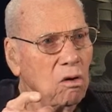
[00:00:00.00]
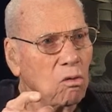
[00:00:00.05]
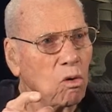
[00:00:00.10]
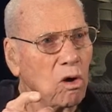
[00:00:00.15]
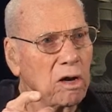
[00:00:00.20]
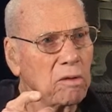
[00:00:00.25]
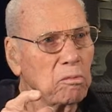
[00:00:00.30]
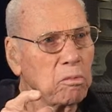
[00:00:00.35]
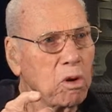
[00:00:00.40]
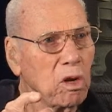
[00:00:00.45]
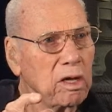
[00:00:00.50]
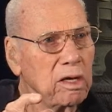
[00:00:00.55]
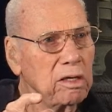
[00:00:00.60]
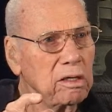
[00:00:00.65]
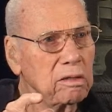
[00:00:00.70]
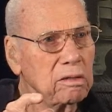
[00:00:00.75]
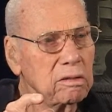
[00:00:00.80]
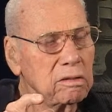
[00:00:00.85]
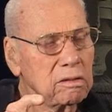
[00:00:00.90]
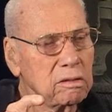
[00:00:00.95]
one
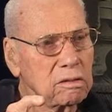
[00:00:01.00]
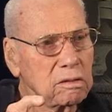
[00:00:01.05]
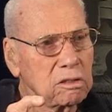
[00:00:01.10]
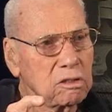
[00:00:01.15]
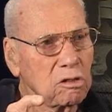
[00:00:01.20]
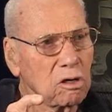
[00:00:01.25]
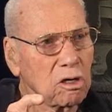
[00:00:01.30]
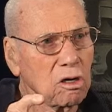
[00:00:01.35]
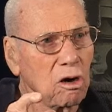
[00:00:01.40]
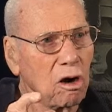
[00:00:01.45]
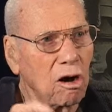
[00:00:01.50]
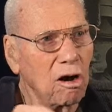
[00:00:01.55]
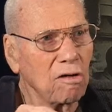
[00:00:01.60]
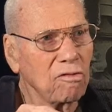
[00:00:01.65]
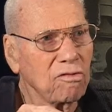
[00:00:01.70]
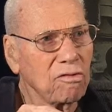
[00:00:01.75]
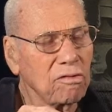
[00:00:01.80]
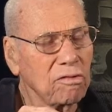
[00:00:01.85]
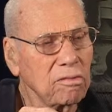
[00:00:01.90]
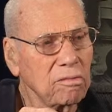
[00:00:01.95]
plane took
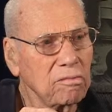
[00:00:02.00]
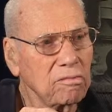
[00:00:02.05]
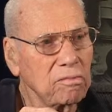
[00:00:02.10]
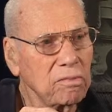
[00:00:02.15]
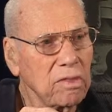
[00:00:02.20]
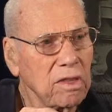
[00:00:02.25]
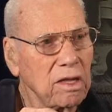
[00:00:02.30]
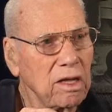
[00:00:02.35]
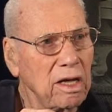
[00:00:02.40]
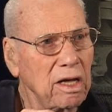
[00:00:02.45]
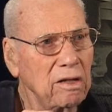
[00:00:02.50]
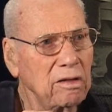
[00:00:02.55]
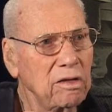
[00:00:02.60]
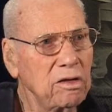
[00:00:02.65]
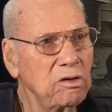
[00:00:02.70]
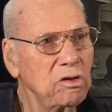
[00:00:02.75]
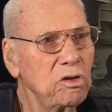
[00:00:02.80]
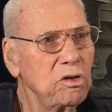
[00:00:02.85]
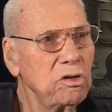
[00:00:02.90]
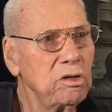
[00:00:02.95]
off, and
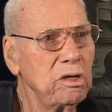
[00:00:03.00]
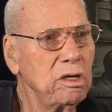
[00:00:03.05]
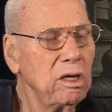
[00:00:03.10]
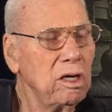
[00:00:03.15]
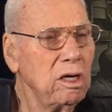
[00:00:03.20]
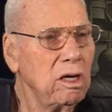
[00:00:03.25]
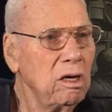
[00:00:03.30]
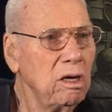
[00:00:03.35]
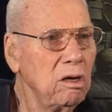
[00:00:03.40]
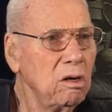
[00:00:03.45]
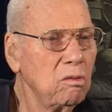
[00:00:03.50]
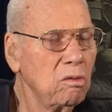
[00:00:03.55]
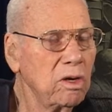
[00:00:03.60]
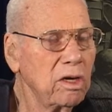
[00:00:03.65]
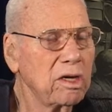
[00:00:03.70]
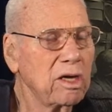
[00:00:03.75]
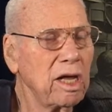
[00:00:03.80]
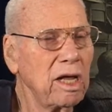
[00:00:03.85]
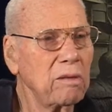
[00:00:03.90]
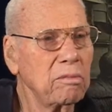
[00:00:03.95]
the,
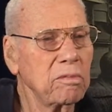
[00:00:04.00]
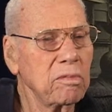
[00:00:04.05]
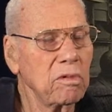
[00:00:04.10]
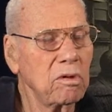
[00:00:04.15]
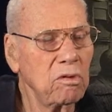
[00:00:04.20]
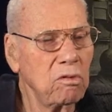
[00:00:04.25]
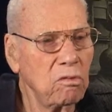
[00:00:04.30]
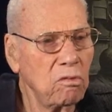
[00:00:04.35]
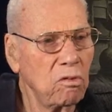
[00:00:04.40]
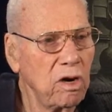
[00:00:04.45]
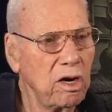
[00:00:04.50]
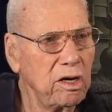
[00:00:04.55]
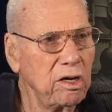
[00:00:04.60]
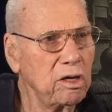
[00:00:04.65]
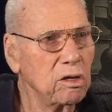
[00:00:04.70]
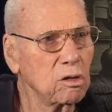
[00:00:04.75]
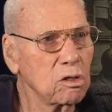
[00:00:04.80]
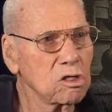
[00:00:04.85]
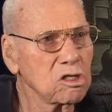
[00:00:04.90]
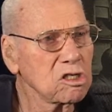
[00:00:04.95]
we kept
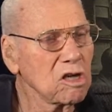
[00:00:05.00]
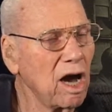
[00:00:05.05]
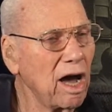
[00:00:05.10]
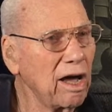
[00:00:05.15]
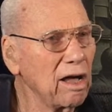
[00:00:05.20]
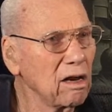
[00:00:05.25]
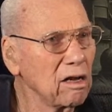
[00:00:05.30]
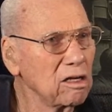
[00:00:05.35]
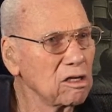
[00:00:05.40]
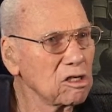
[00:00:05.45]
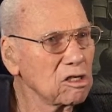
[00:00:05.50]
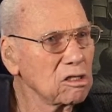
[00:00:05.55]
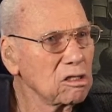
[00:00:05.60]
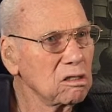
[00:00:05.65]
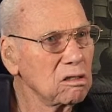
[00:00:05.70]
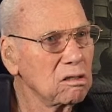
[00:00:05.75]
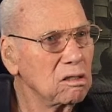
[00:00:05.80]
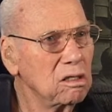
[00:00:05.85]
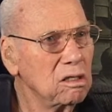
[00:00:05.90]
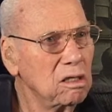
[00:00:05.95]
radio silence.
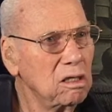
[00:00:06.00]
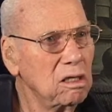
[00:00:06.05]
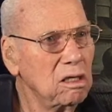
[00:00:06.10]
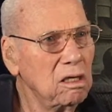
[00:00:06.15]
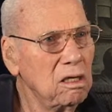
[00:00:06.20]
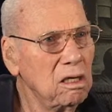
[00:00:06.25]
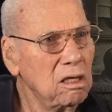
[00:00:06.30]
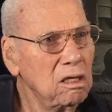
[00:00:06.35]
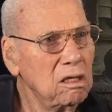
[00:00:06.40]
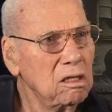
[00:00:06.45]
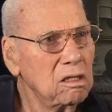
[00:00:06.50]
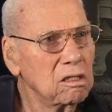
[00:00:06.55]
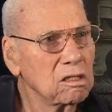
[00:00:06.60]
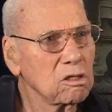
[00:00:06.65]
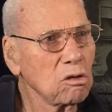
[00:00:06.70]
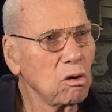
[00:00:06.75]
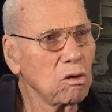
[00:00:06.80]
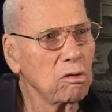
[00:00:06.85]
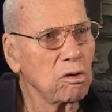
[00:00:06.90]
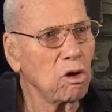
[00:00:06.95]

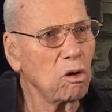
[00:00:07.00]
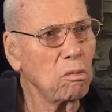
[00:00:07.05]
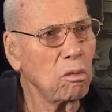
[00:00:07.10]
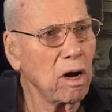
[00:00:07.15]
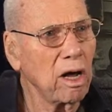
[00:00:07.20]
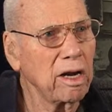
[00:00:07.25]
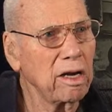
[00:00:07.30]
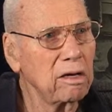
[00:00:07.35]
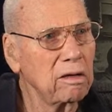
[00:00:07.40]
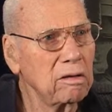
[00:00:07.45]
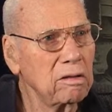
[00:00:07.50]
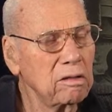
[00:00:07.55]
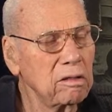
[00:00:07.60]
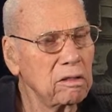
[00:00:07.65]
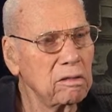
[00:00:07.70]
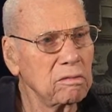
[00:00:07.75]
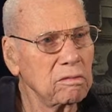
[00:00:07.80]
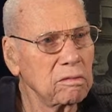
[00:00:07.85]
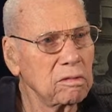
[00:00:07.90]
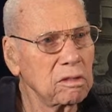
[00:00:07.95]
So nobody
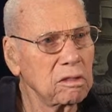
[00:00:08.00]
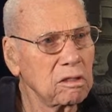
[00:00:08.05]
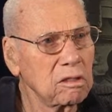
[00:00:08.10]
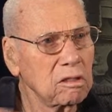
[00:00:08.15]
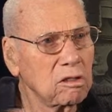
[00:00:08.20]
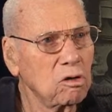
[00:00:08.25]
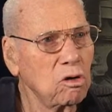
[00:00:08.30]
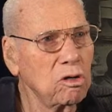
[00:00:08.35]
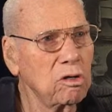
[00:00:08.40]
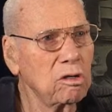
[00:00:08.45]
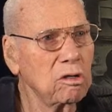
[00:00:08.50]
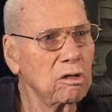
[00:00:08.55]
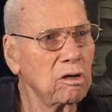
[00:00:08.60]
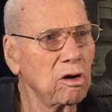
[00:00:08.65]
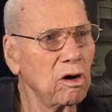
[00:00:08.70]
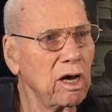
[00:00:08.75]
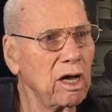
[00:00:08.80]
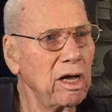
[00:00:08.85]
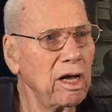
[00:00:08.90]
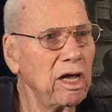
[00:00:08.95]
the, couldn't,
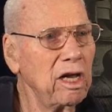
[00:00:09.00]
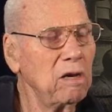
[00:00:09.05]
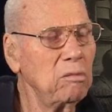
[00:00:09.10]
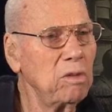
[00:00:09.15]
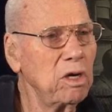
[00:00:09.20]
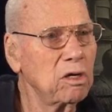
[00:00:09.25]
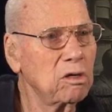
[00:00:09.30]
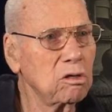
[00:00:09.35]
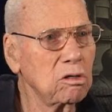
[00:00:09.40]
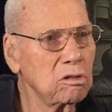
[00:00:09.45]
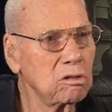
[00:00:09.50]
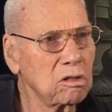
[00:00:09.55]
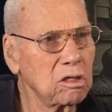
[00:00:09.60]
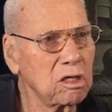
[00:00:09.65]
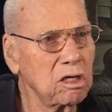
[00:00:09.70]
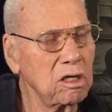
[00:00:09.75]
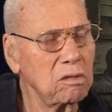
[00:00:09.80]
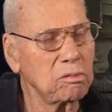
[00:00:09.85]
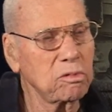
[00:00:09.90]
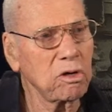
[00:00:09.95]
the enemy couldn't
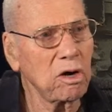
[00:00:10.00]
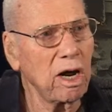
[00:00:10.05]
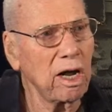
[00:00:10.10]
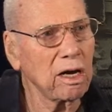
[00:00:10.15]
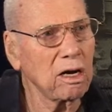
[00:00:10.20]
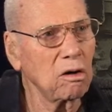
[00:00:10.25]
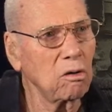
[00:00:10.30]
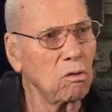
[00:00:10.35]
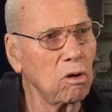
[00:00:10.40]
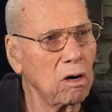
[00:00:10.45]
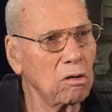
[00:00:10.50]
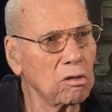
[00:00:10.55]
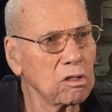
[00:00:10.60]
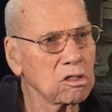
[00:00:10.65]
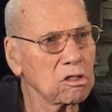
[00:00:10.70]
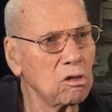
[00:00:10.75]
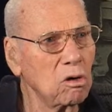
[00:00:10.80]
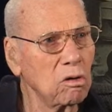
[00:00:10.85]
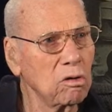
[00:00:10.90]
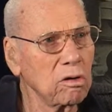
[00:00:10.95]
keep track of what
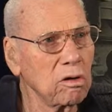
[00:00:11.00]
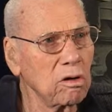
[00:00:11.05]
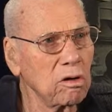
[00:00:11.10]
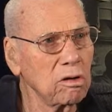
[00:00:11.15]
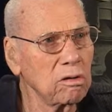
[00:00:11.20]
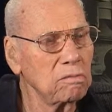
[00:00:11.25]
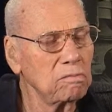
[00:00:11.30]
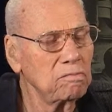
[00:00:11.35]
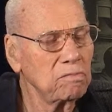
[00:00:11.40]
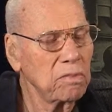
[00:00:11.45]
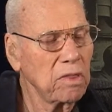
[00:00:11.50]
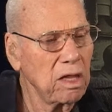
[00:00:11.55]
was going on.